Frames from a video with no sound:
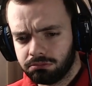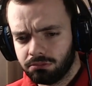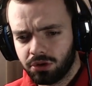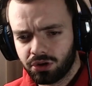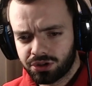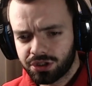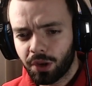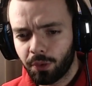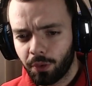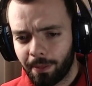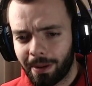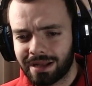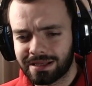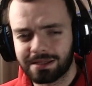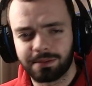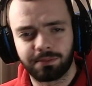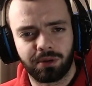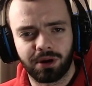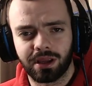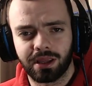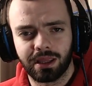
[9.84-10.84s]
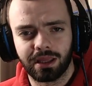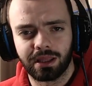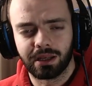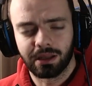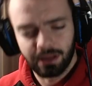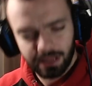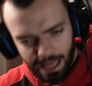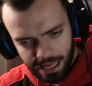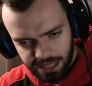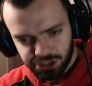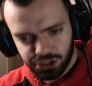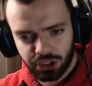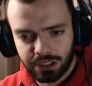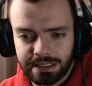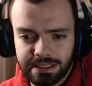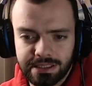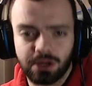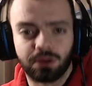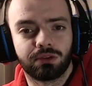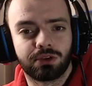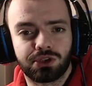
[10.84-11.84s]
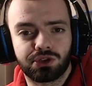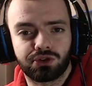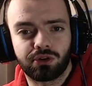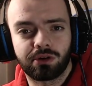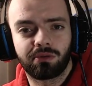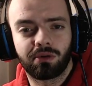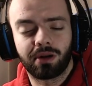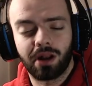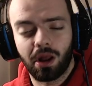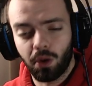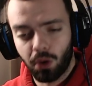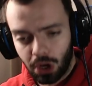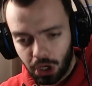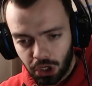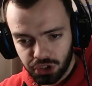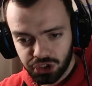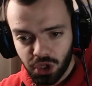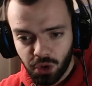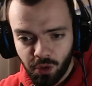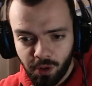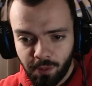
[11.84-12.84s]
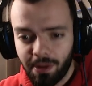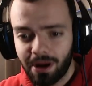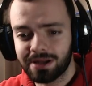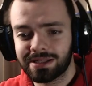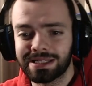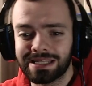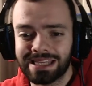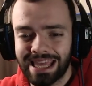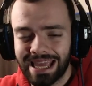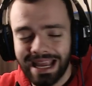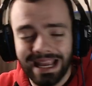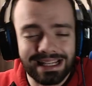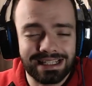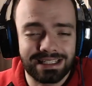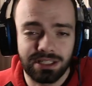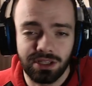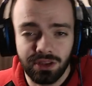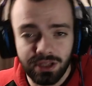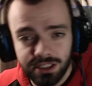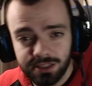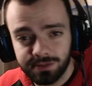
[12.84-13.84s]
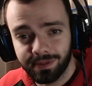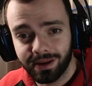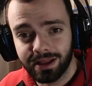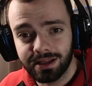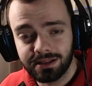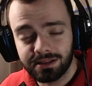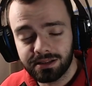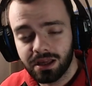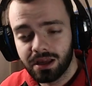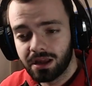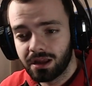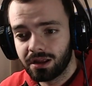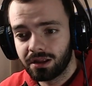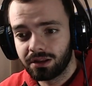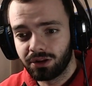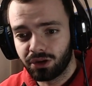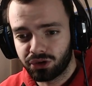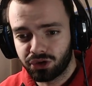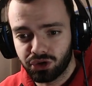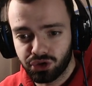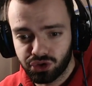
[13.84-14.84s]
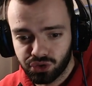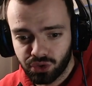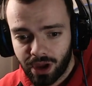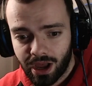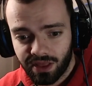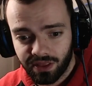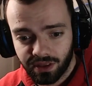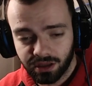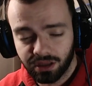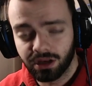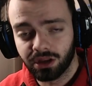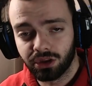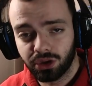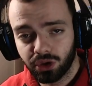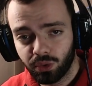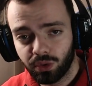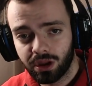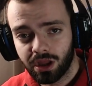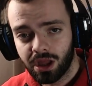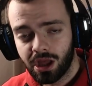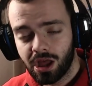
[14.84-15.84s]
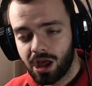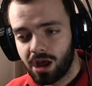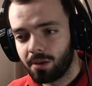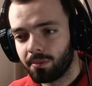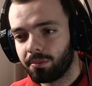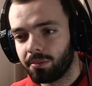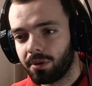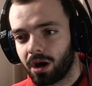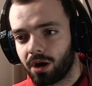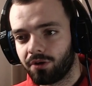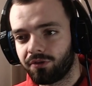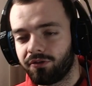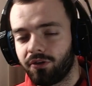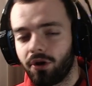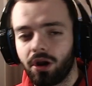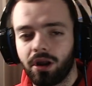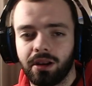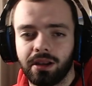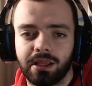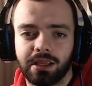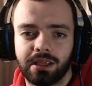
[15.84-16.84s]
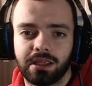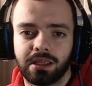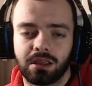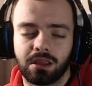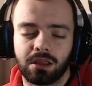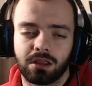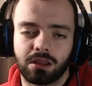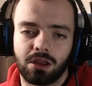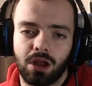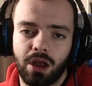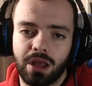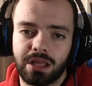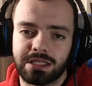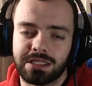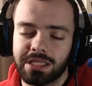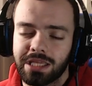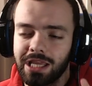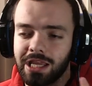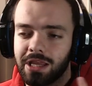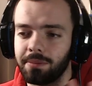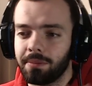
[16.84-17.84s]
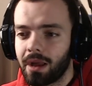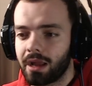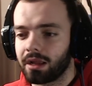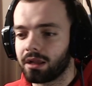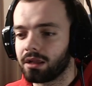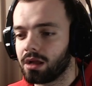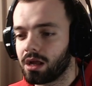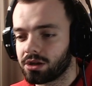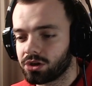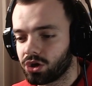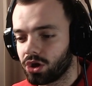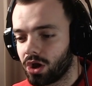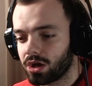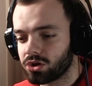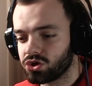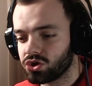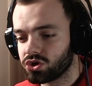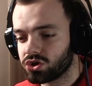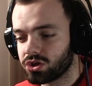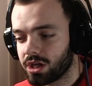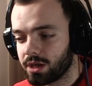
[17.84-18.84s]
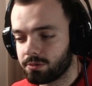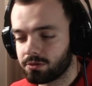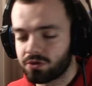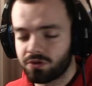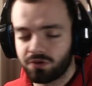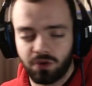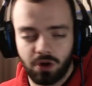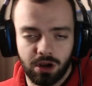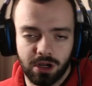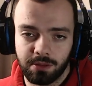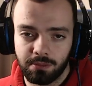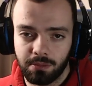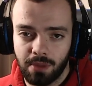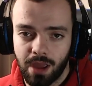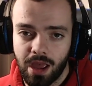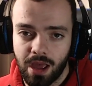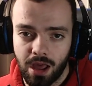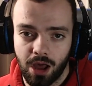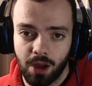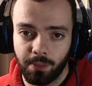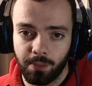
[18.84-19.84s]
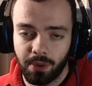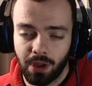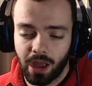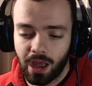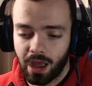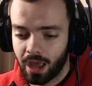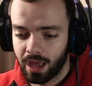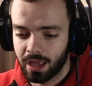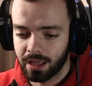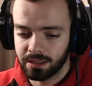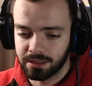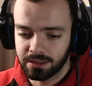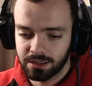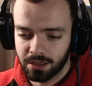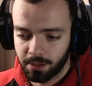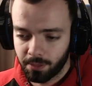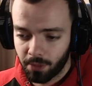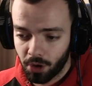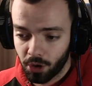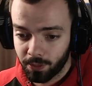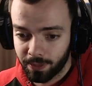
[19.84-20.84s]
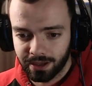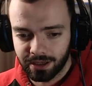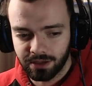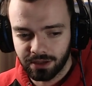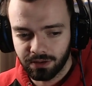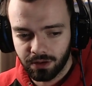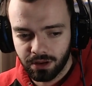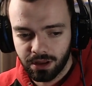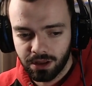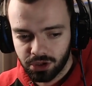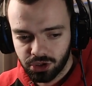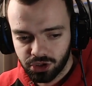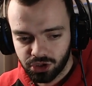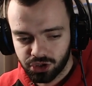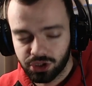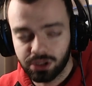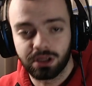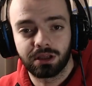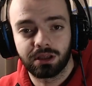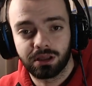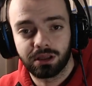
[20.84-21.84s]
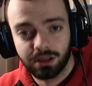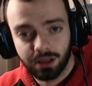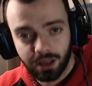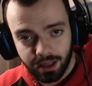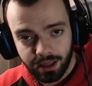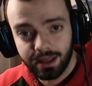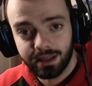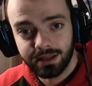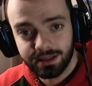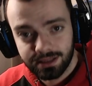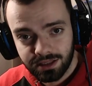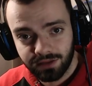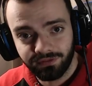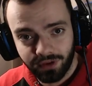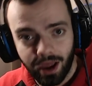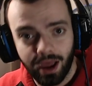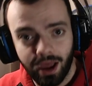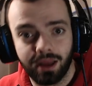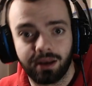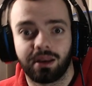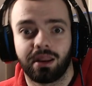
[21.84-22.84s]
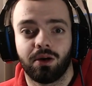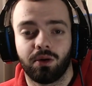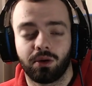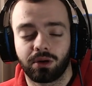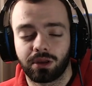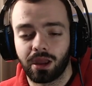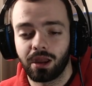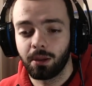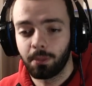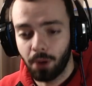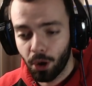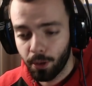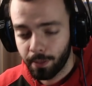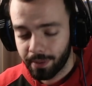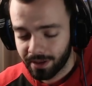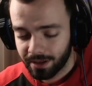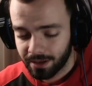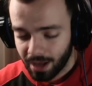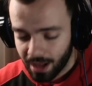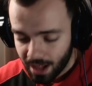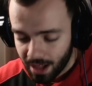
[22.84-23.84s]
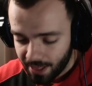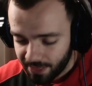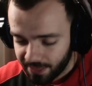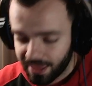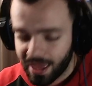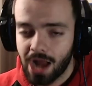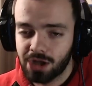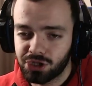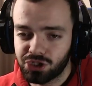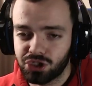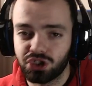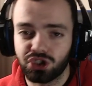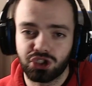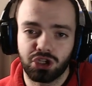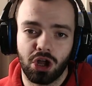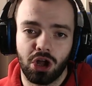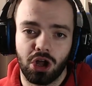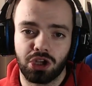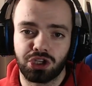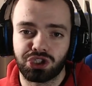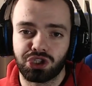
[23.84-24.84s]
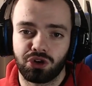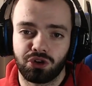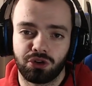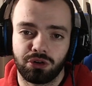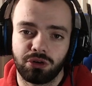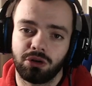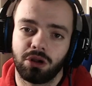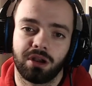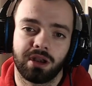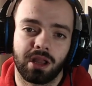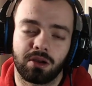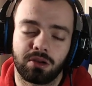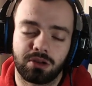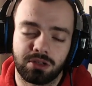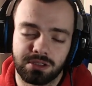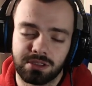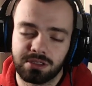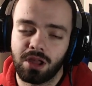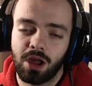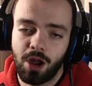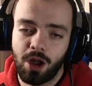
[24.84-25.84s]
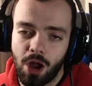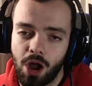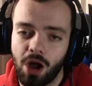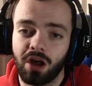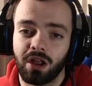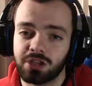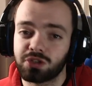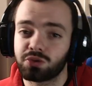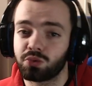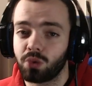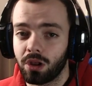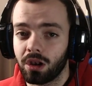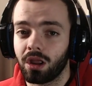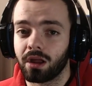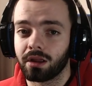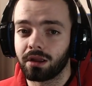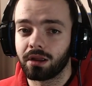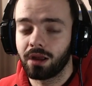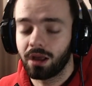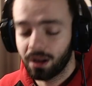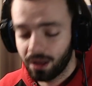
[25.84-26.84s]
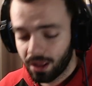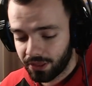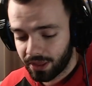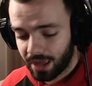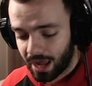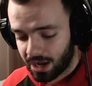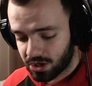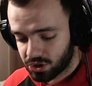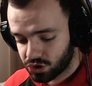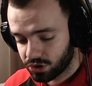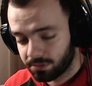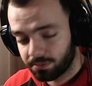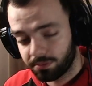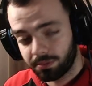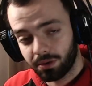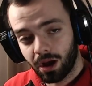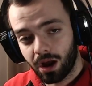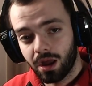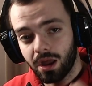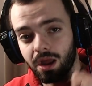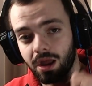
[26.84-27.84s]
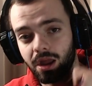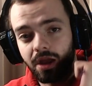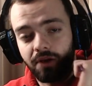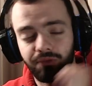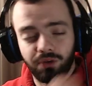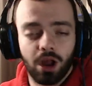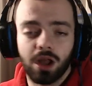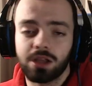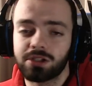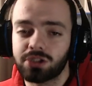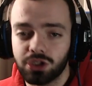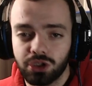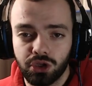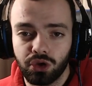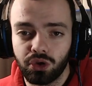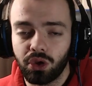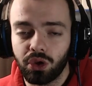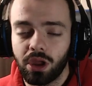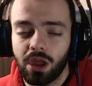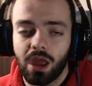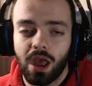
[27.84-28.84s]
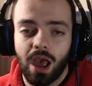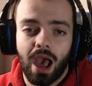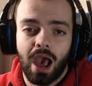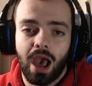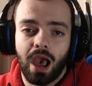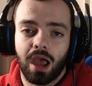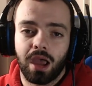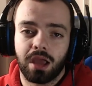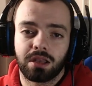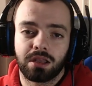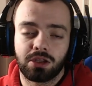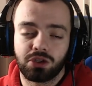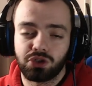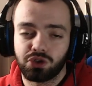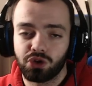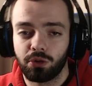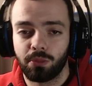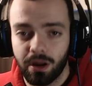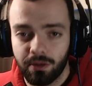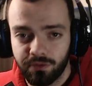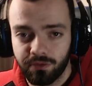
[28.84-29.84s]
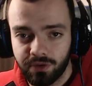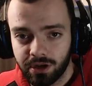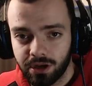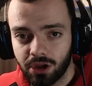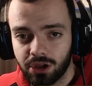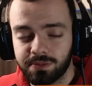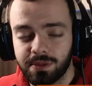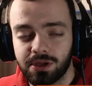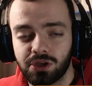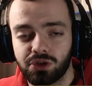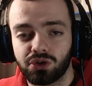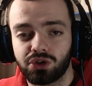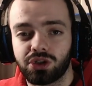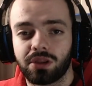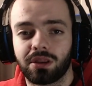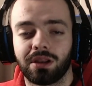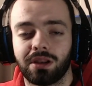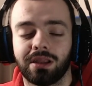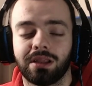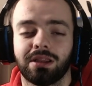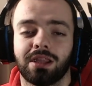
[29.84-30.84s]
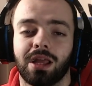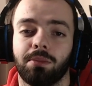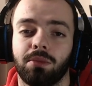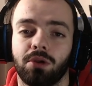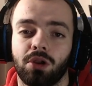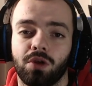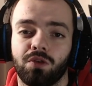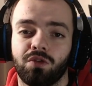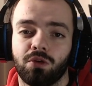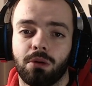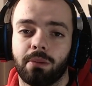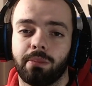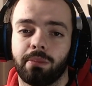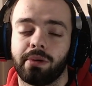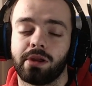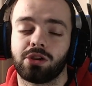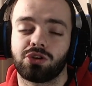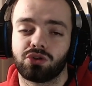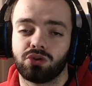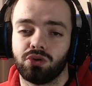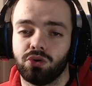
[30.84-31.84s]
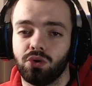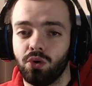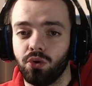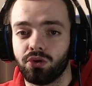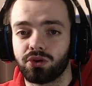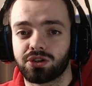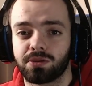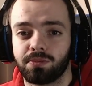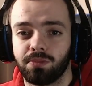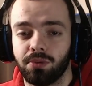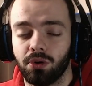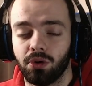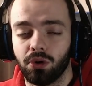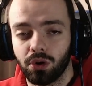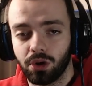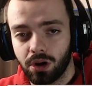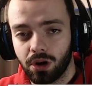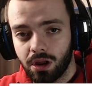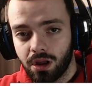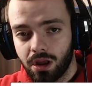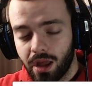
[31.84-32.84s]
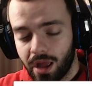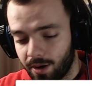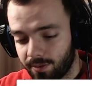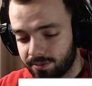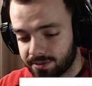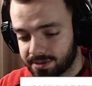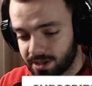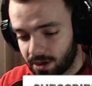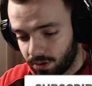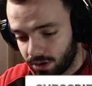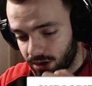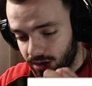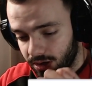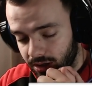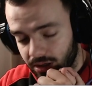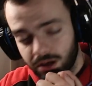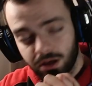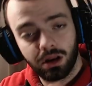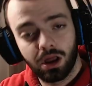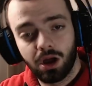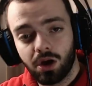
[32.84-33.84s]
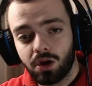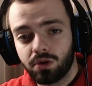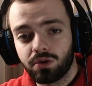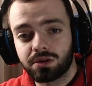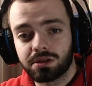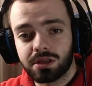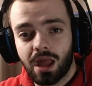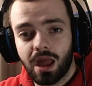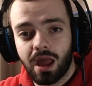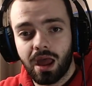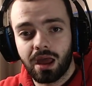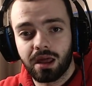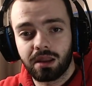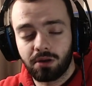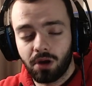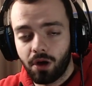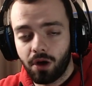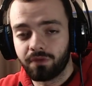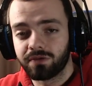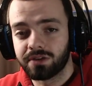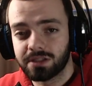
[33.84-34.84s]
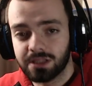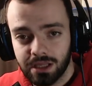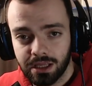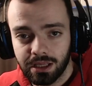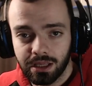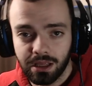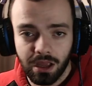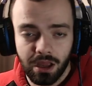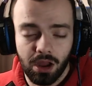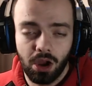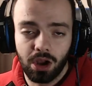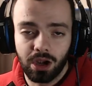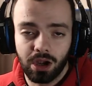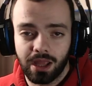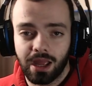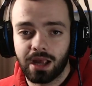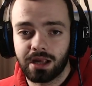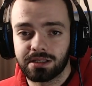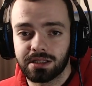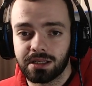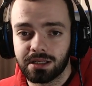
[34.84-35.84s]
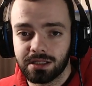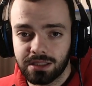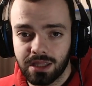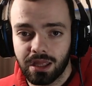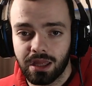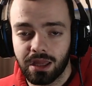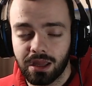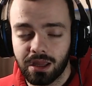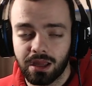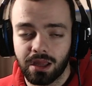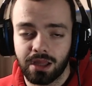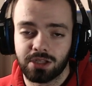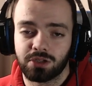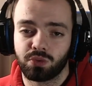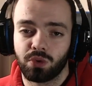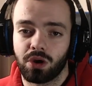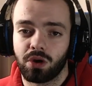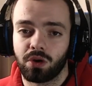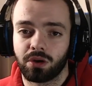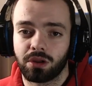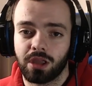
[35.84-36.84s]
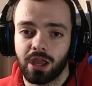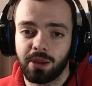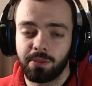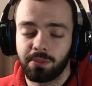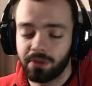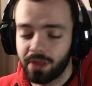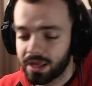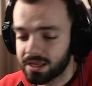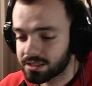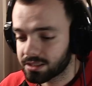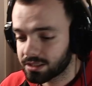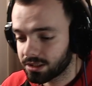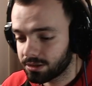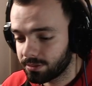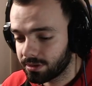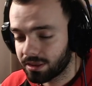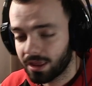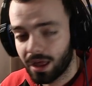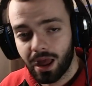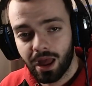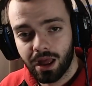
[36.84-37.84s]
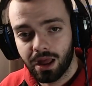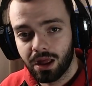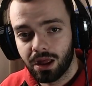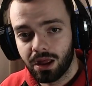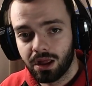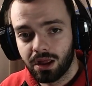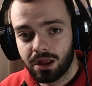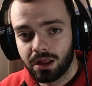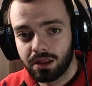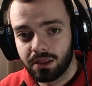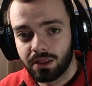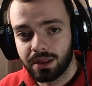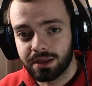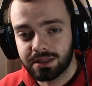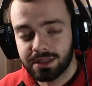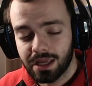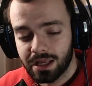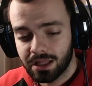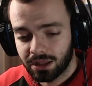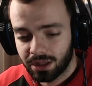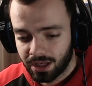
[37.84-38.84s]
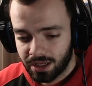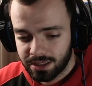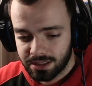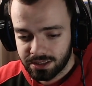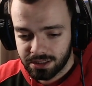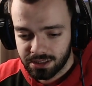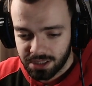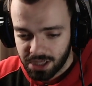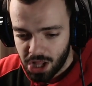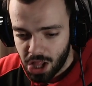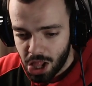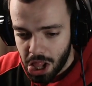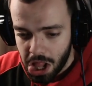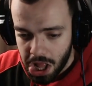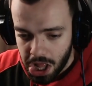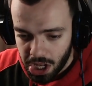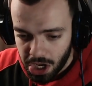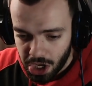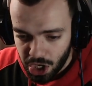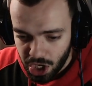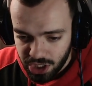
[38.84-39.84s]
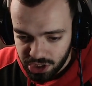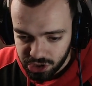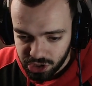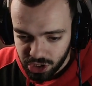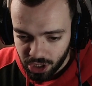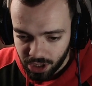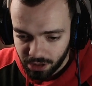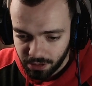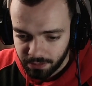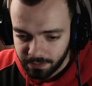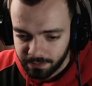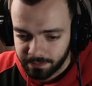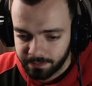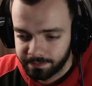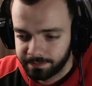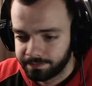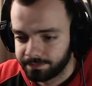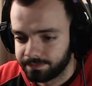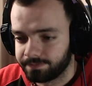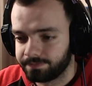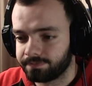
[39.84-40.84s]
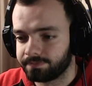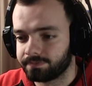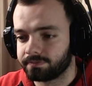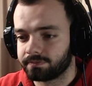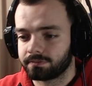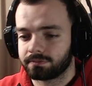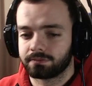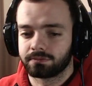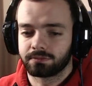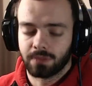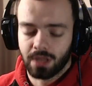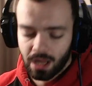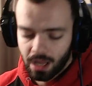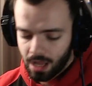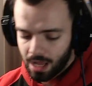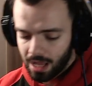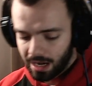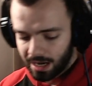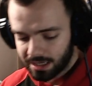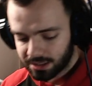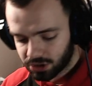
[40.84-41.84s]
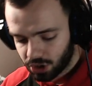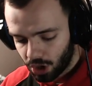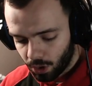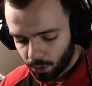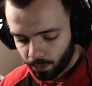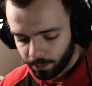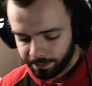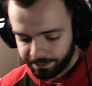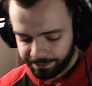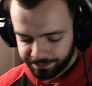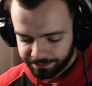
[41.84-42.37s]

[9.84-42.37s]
Looks like we're about to break in. As you can see on the screen right now, looks like we're about to get into this place. Not too sure how they're going to do it. But finally, Guy's team and Kakashi's team's finally met up. And I'm hoping... Shit, it's the fan now, okay? I'm hoping the action starts right now because that's what I like. I like the action. But if you guys are new... and enjoy my videos, make sure to check the link down below for my Patreon. All the support helps out loads, and obviously you get early access there as well. Okay, but that's gonna be that. Let's get into this. Let's go. All